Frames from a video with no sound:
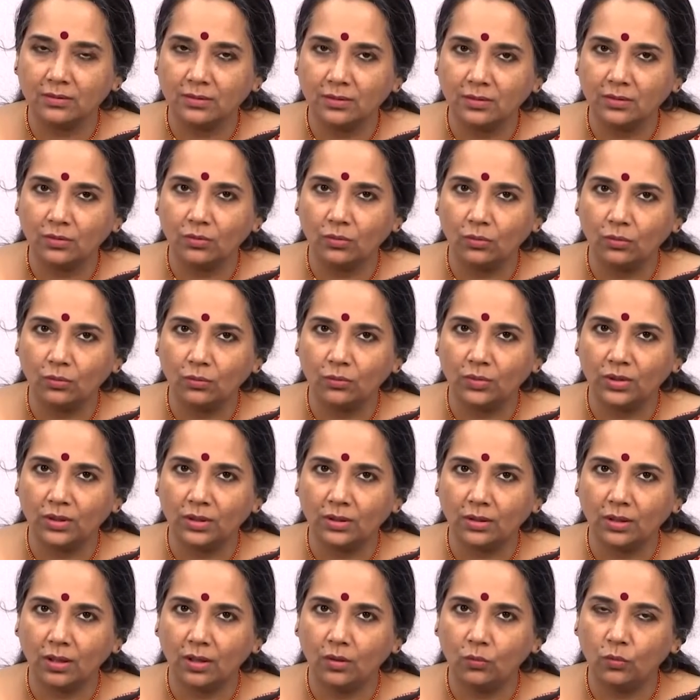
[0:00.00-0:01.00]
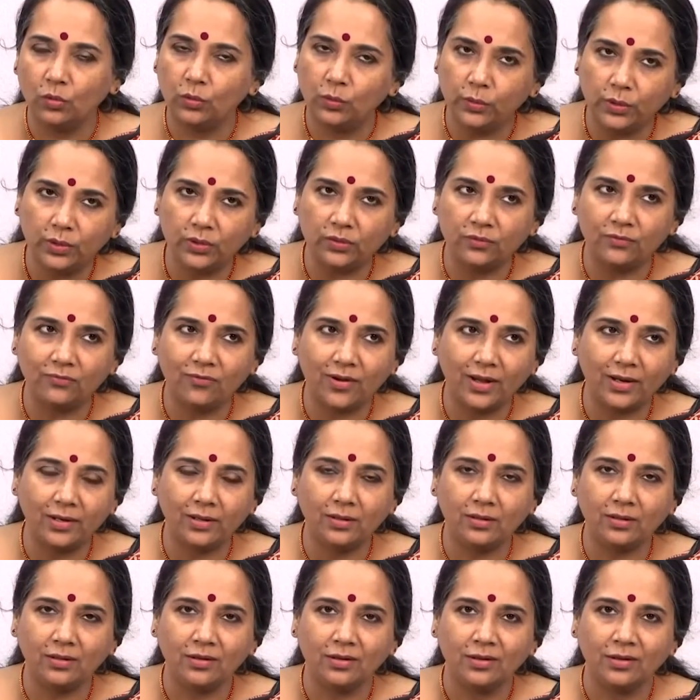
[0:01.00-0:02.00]
You know, however
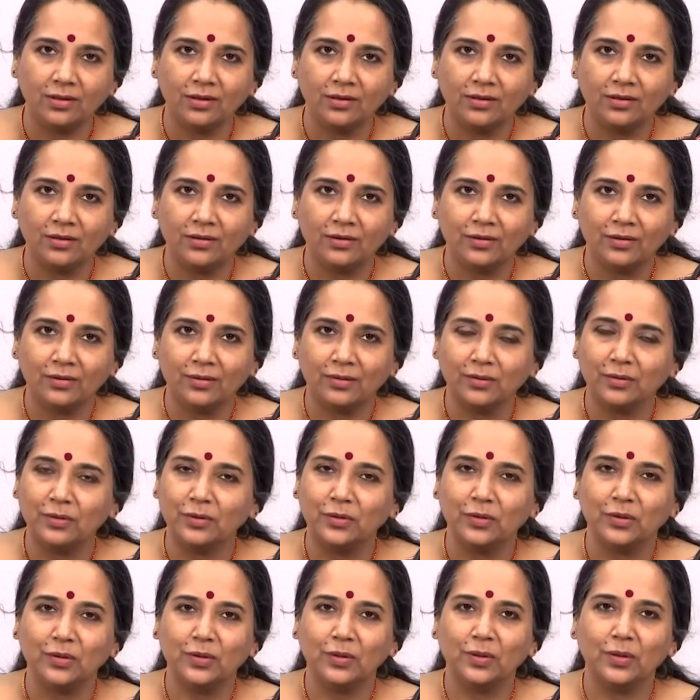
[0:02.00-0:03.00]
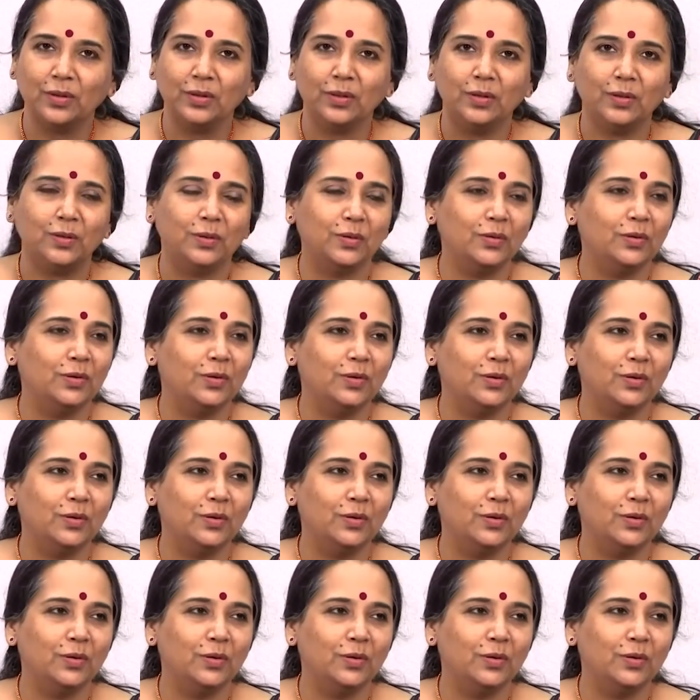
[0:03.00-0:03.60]
refined Uh,